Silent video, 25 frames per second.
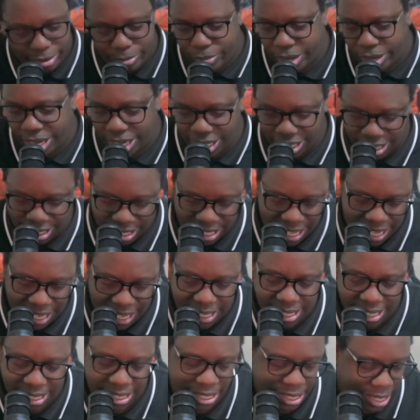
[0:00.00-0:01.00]

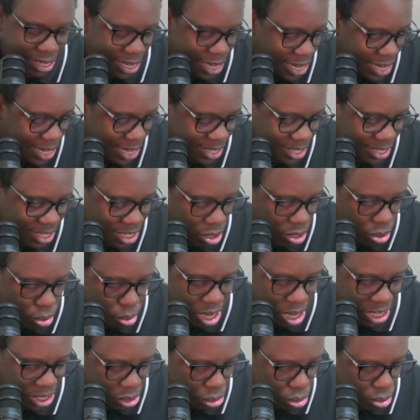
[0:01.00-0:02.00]
exact as the
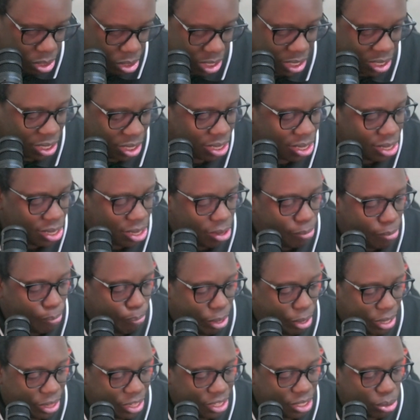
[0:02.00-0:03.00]
white one,
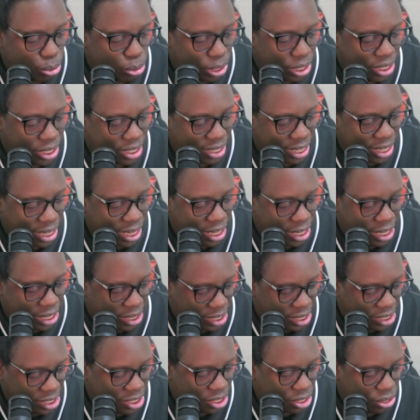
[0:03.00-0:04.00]
but this one is
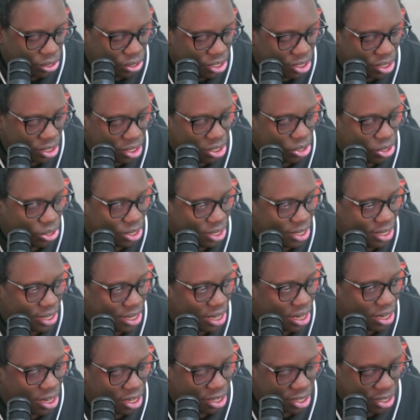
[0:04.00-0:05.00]
L3, so this is your
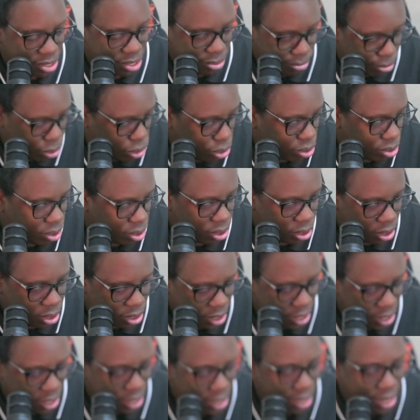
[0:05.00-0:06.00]
standard small.
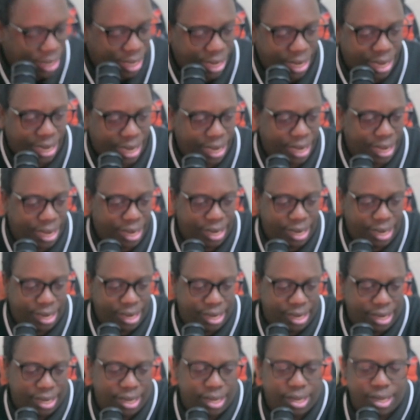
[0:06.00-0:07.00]
And
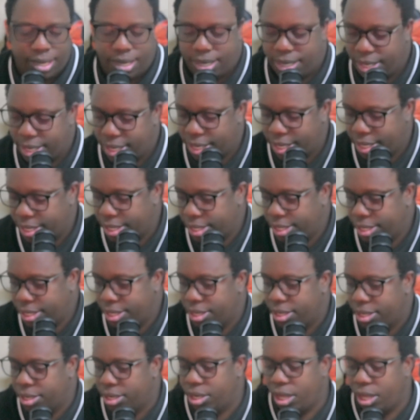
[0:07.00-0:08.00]

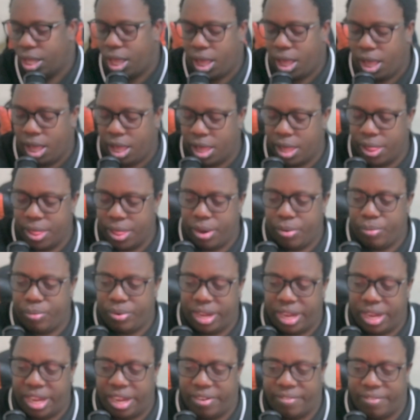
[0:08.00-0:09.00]
then we
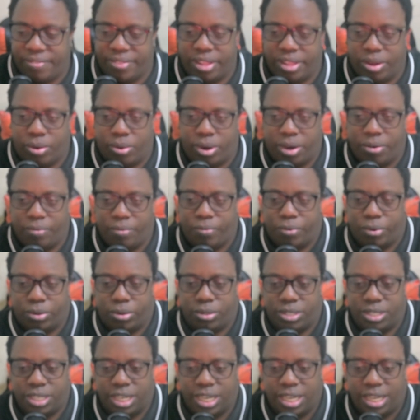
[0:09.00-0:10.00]
have the one for
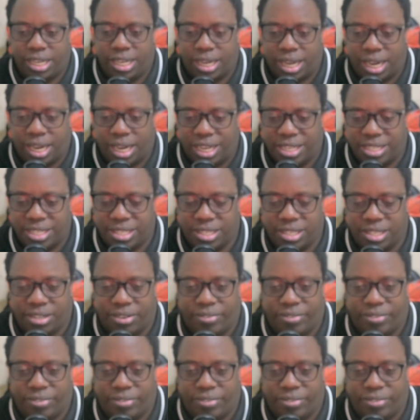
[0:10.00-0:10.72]
Jelle classing